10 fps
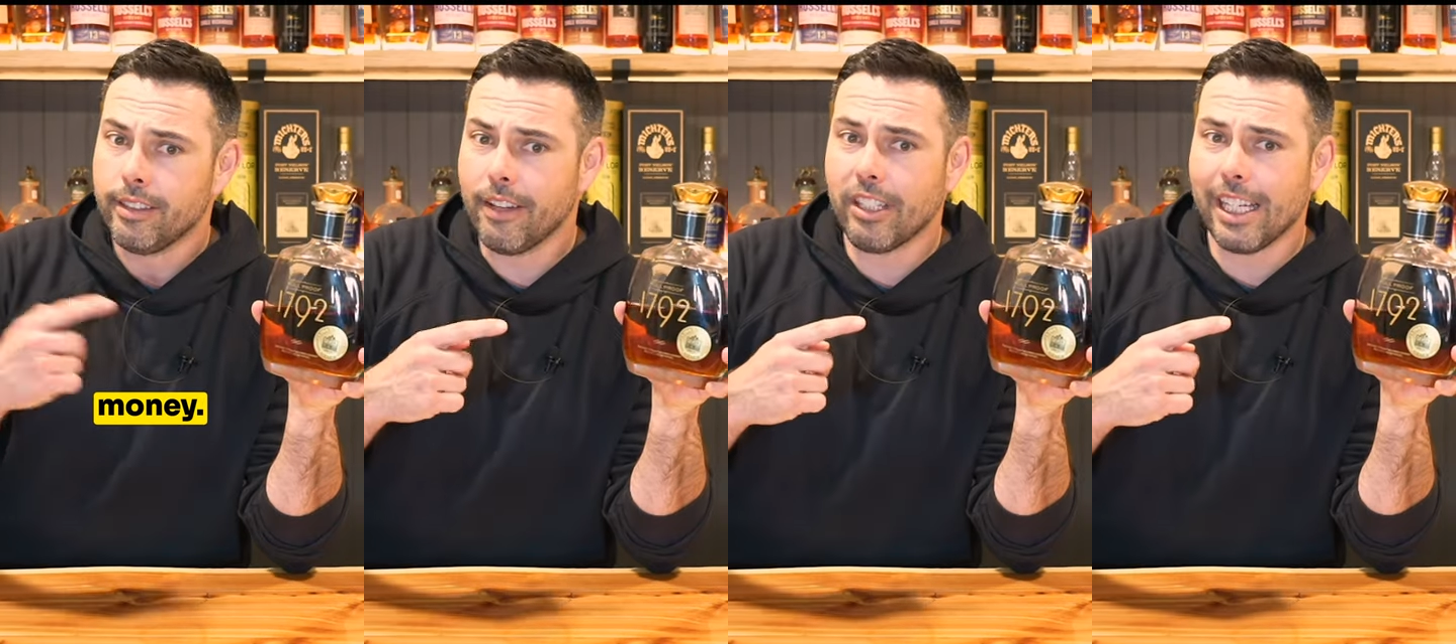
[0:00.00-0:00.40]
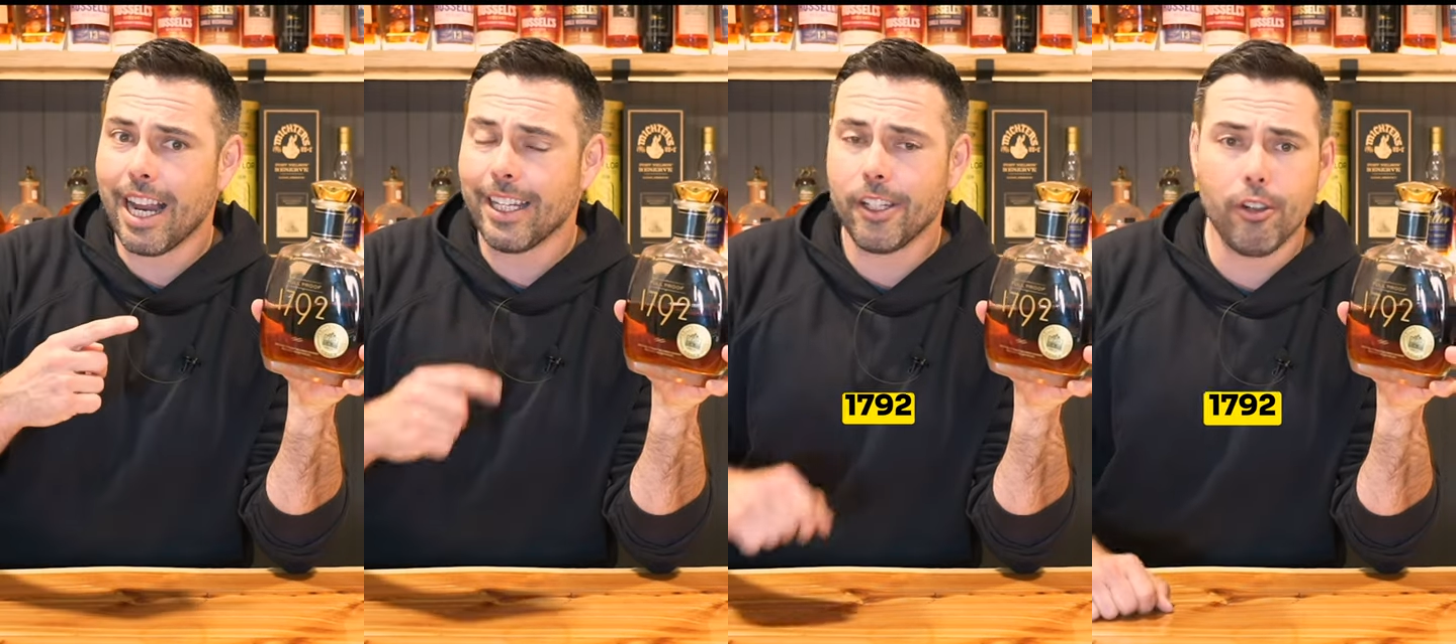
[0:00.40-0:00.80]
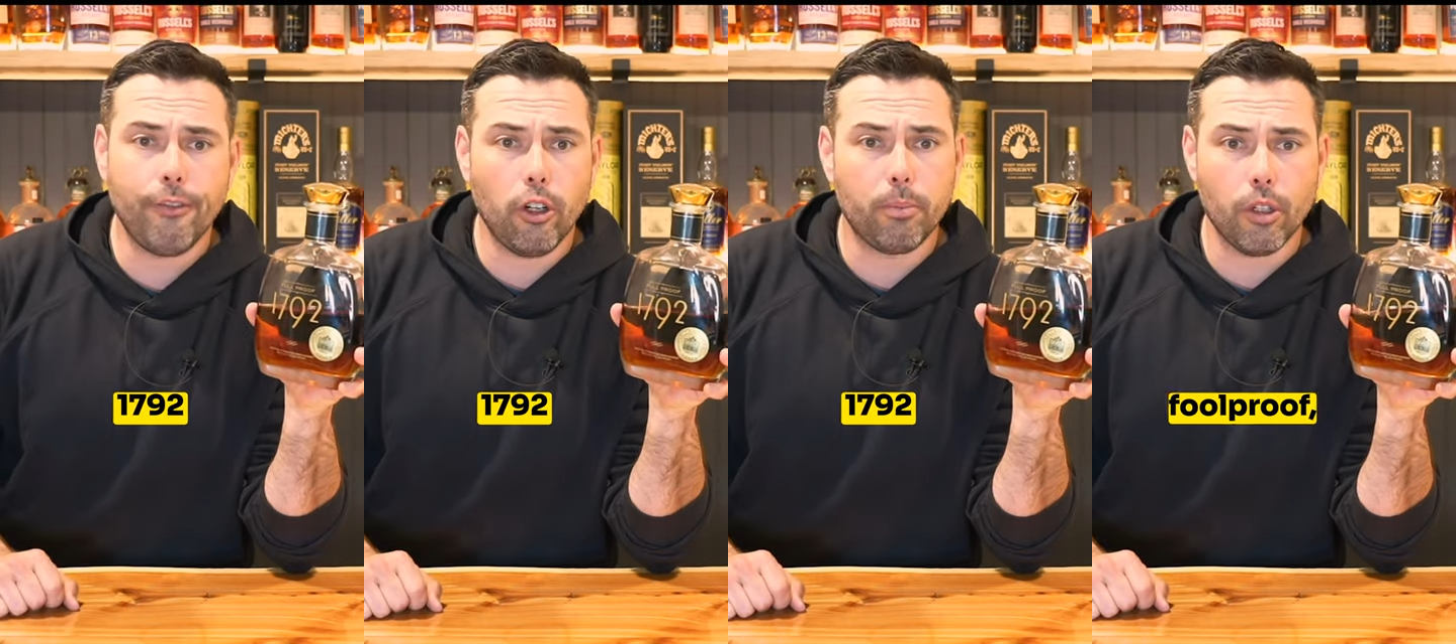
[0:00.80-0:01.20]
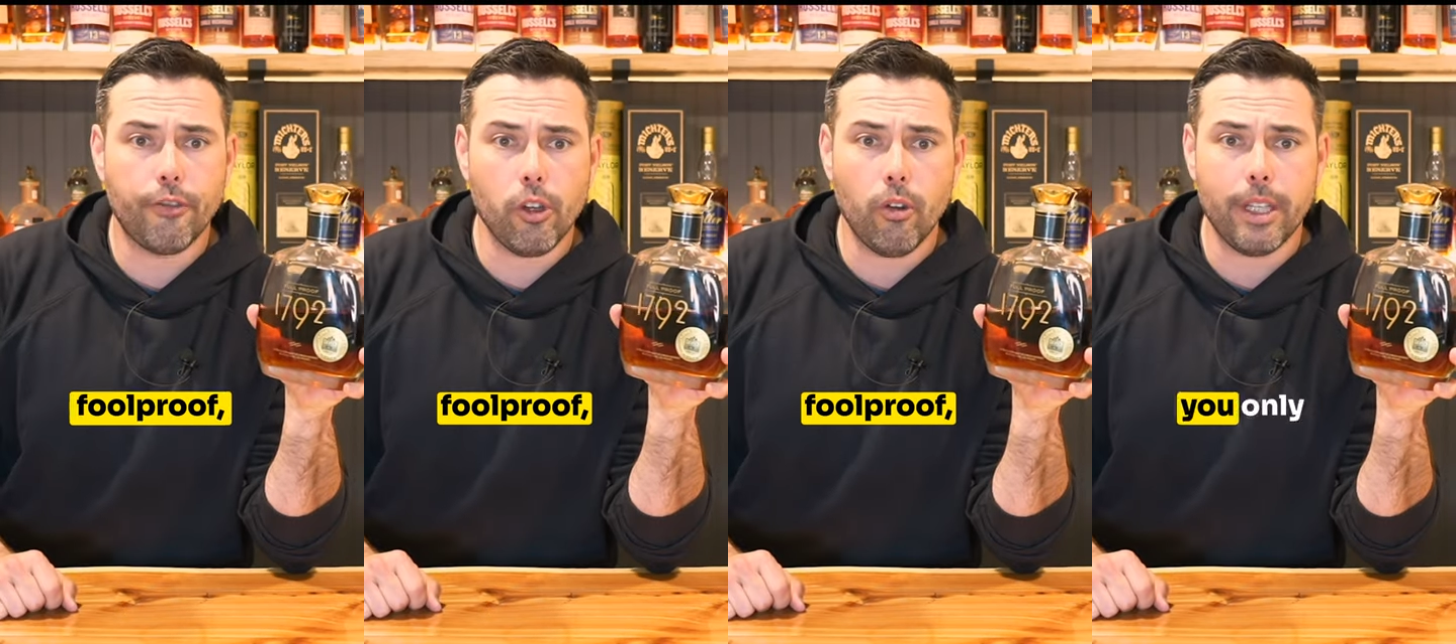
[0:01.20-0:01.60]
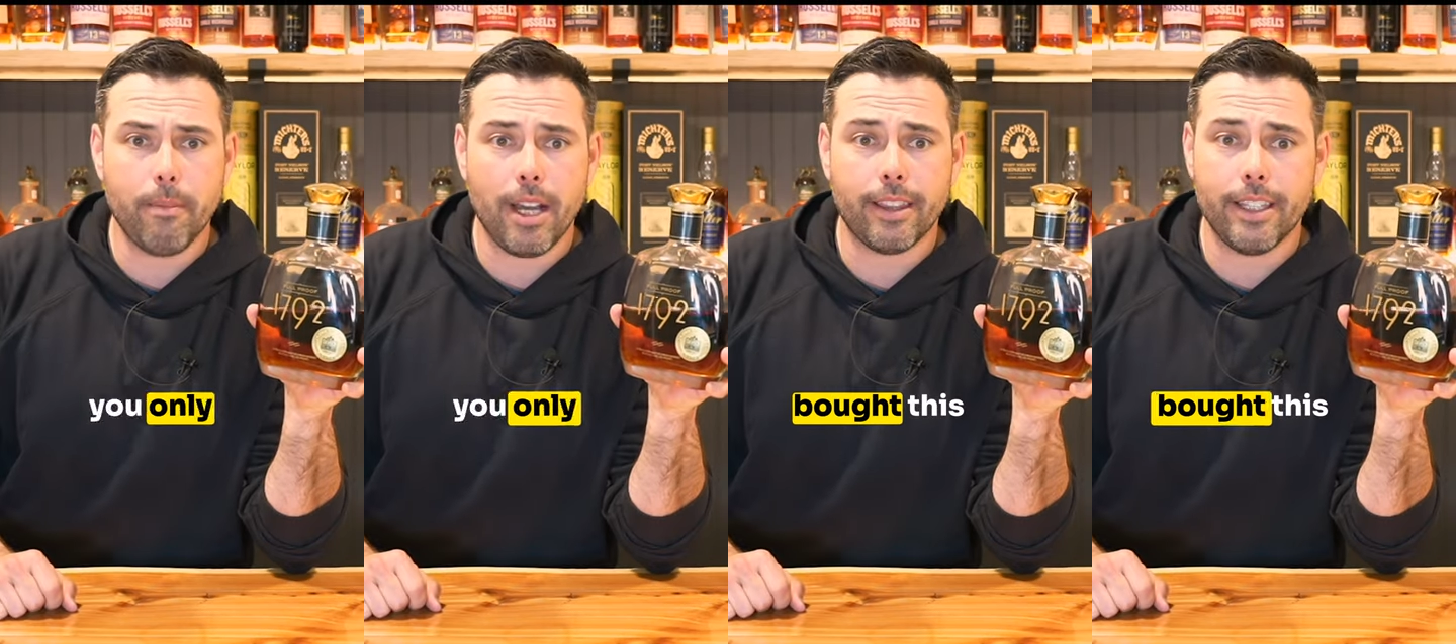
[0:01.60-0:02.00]
1792 Full Proof. You
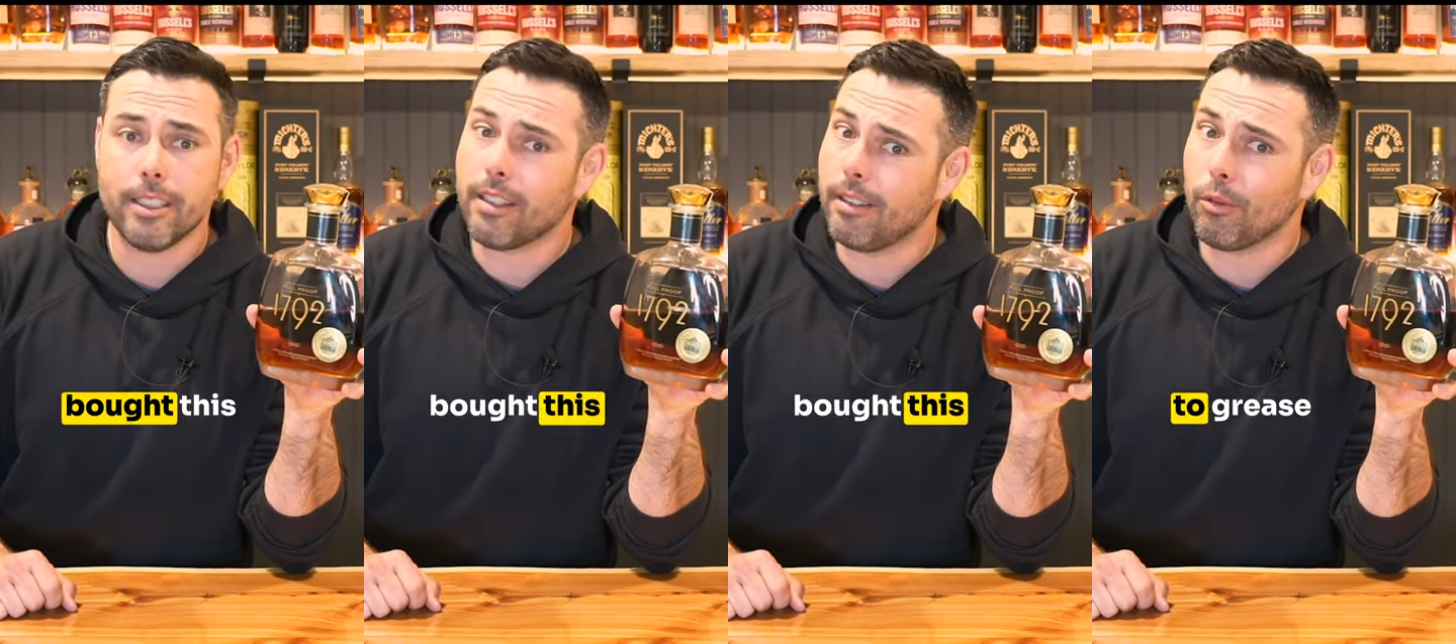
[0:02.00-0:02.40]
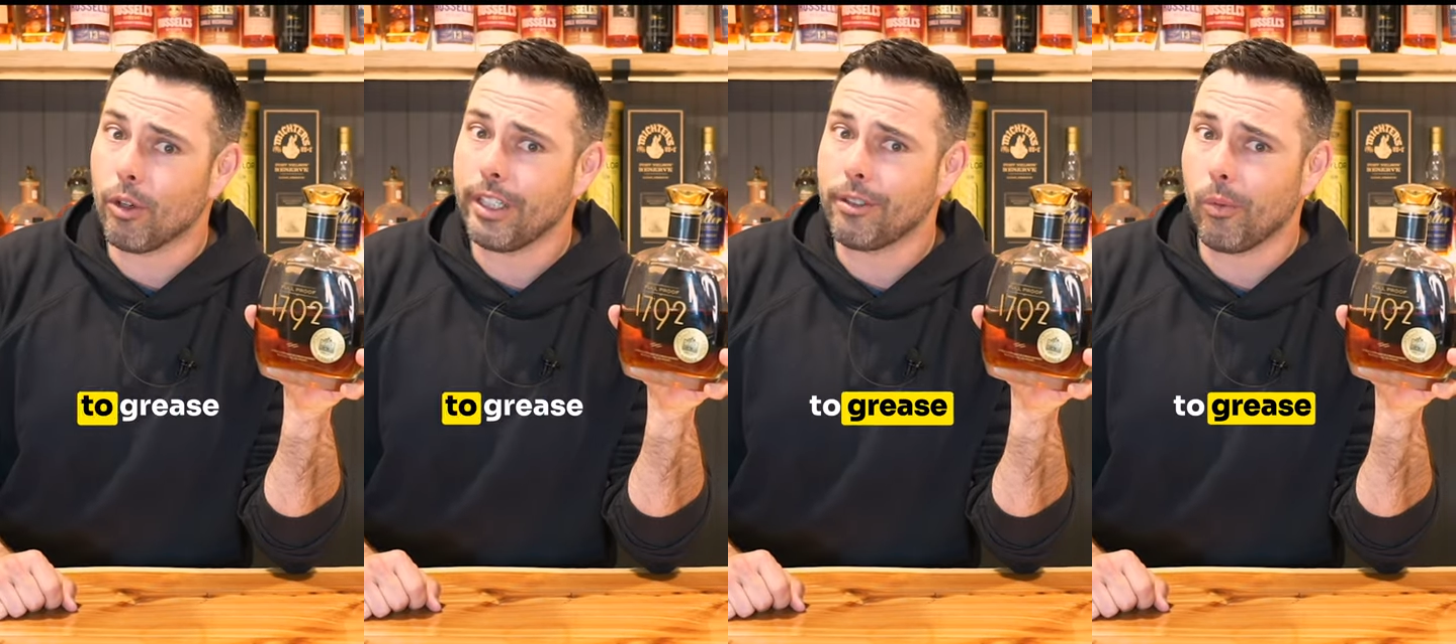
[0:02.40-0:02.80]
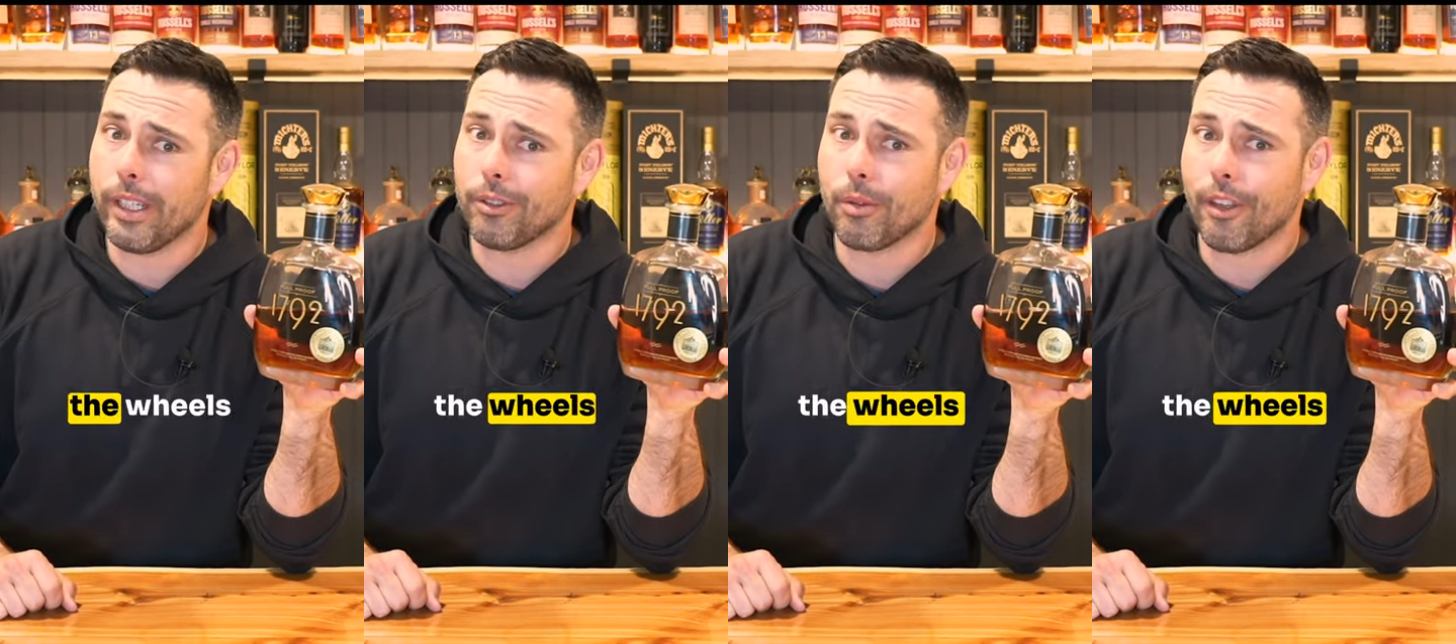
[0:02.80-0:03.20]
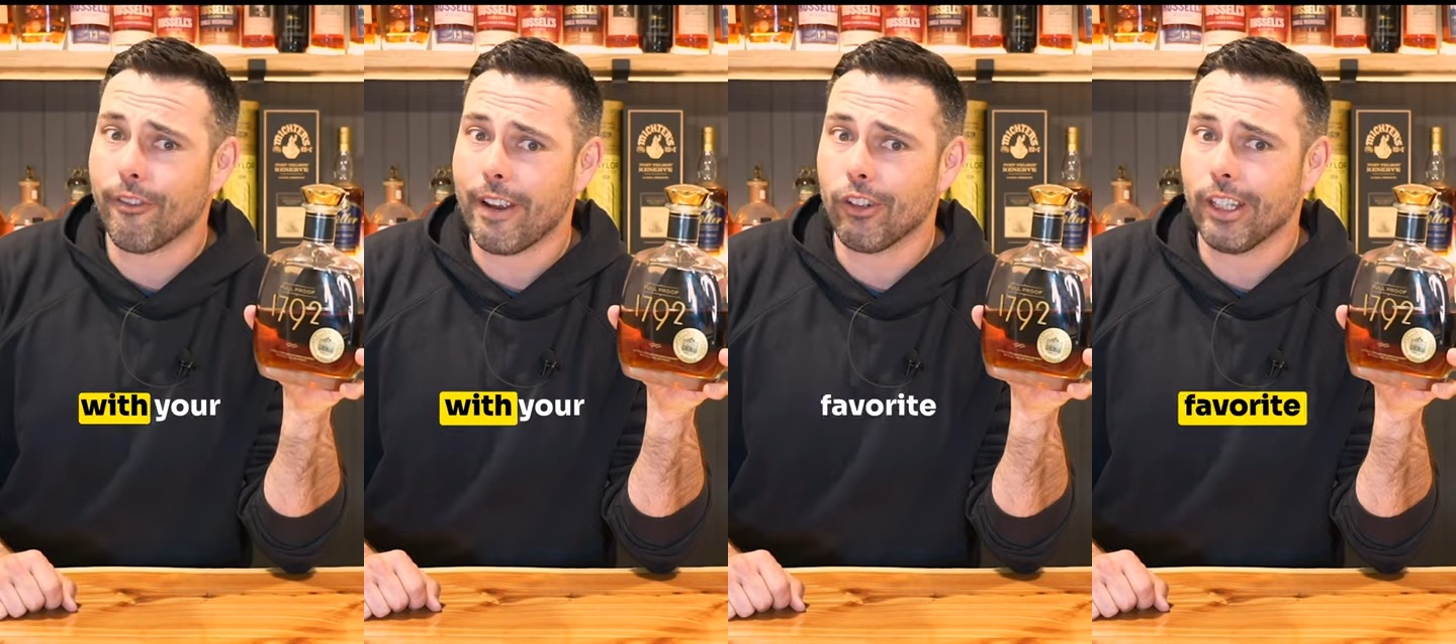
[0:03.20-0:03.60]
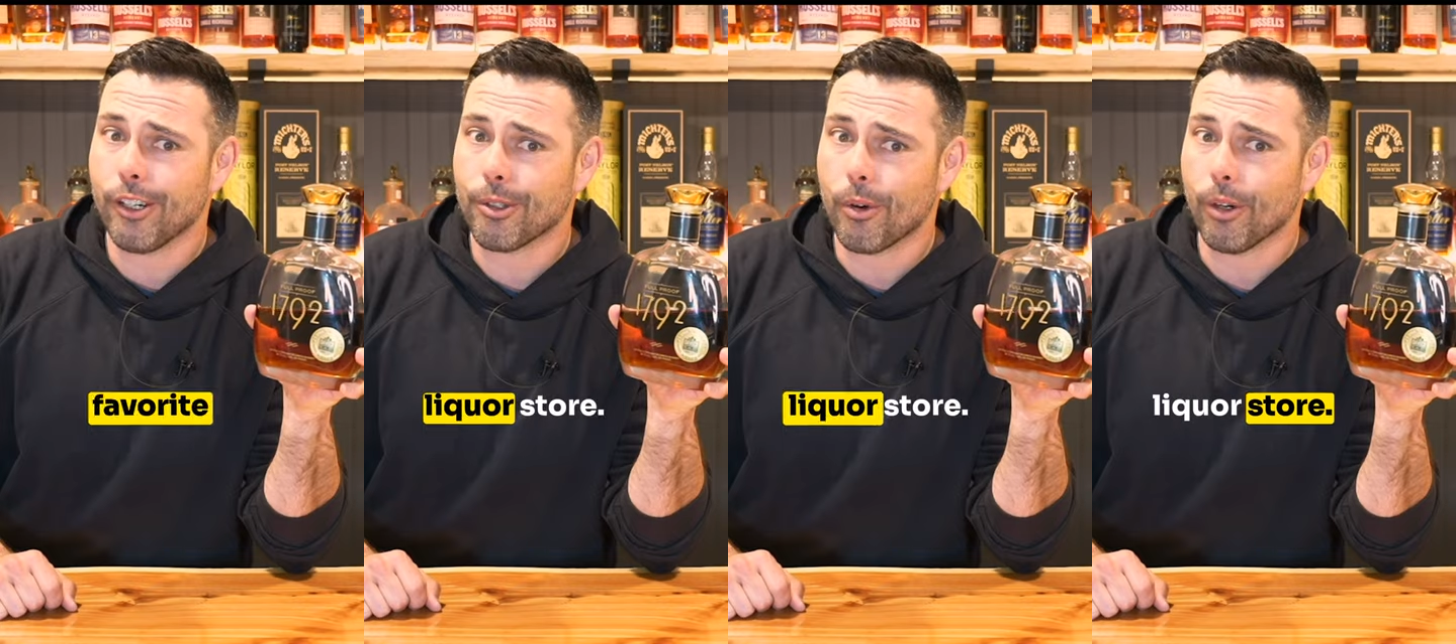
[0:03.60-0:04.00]
only bought this to grease the wheels with your favorite
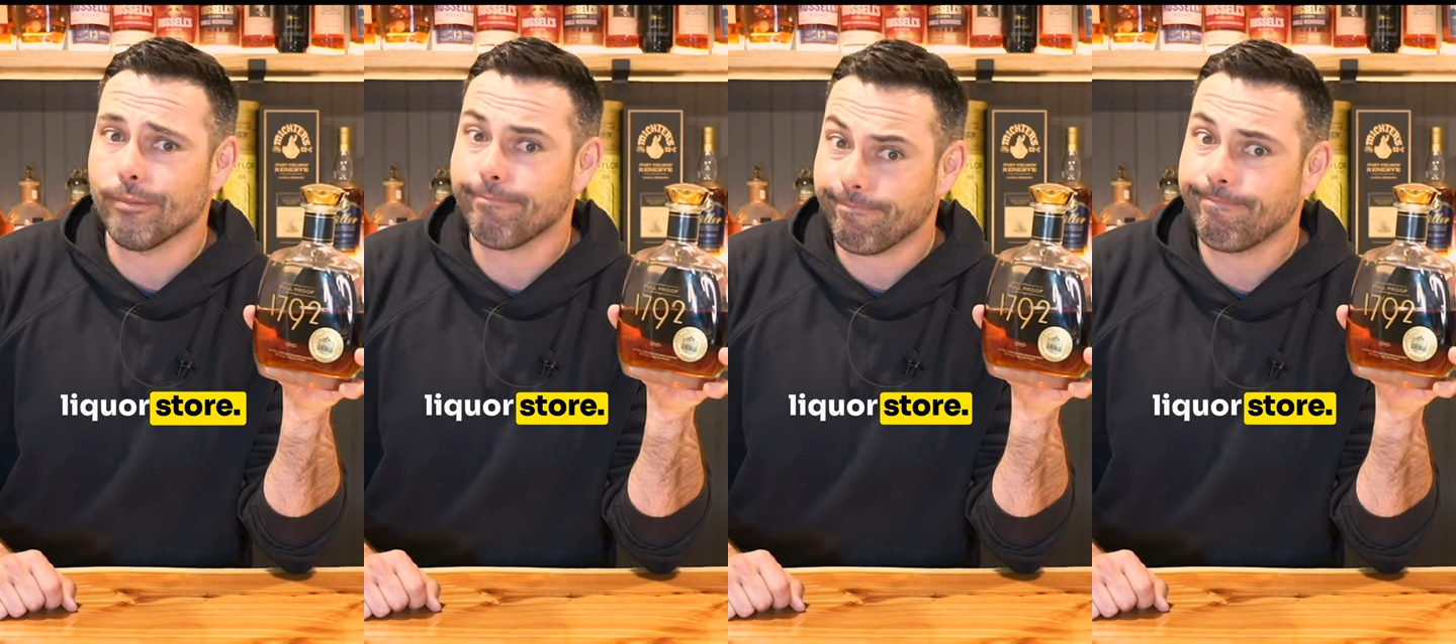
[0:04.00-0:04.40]
liquor store.